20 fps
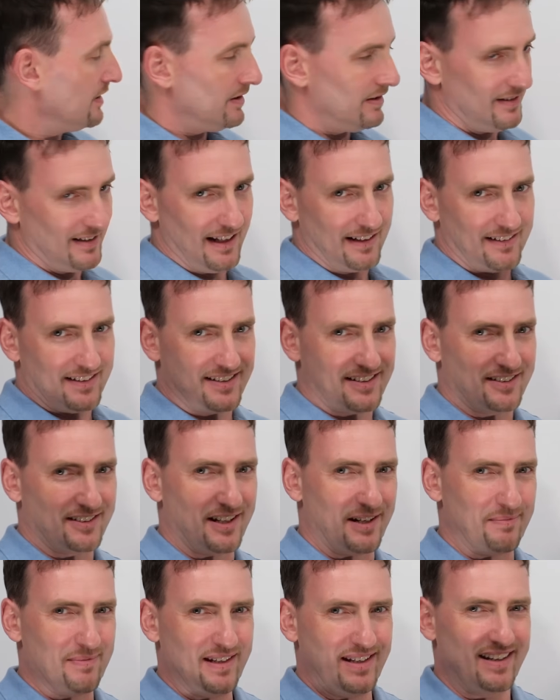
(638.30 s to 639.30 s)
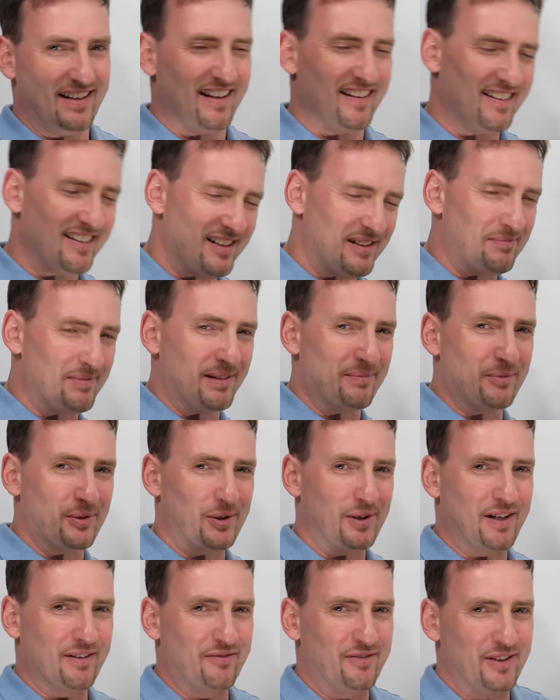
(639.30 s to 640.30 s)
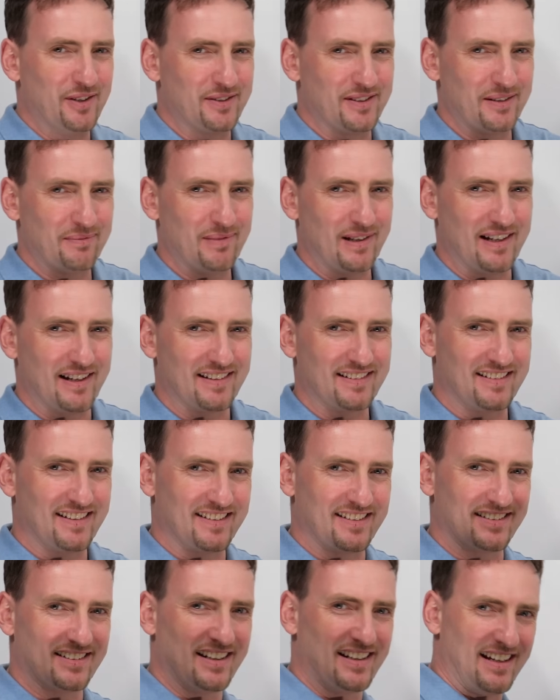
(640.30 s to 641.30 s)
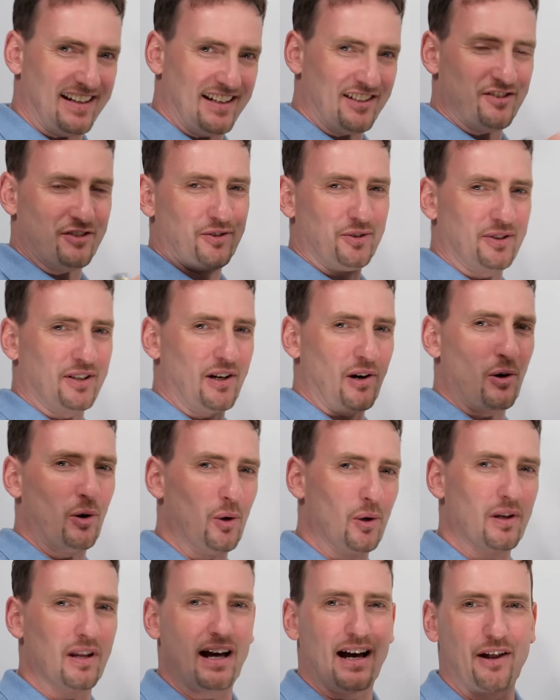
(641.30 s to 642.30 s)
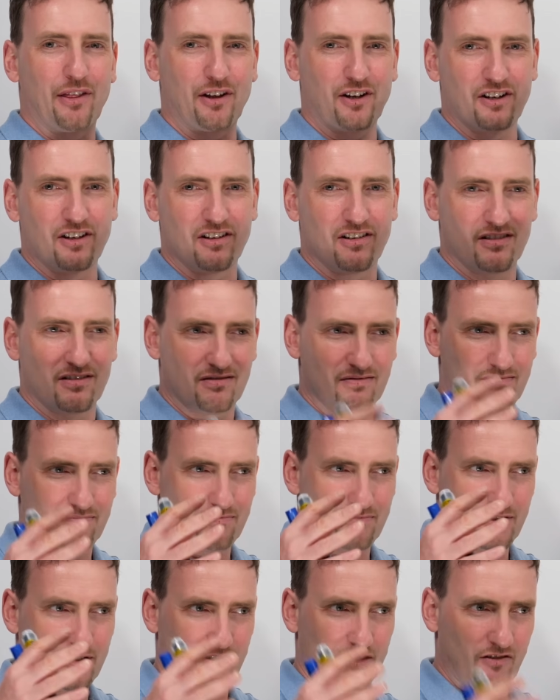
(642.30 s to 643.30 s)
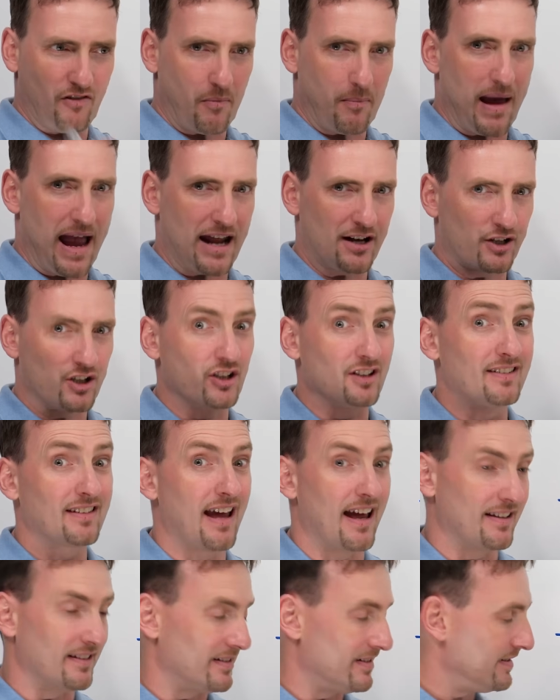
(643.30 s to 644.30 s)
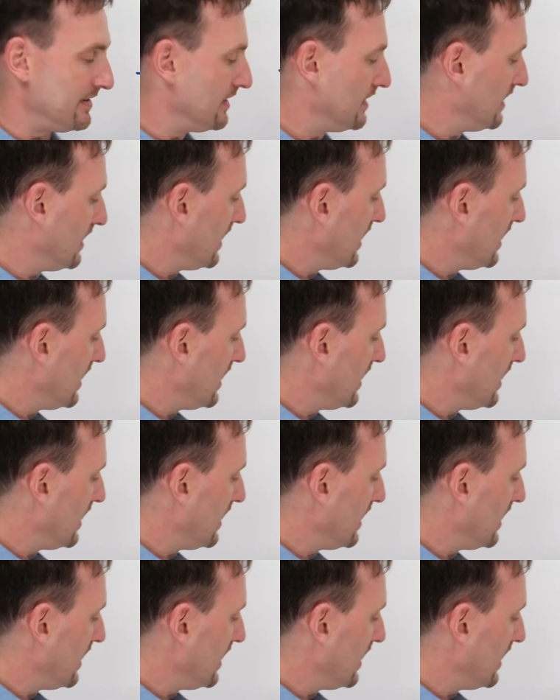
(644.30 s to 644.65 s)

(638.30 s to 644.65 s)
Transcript: Now this is going to be a little bit more confusing because this is introducing a whole other grammatical tense.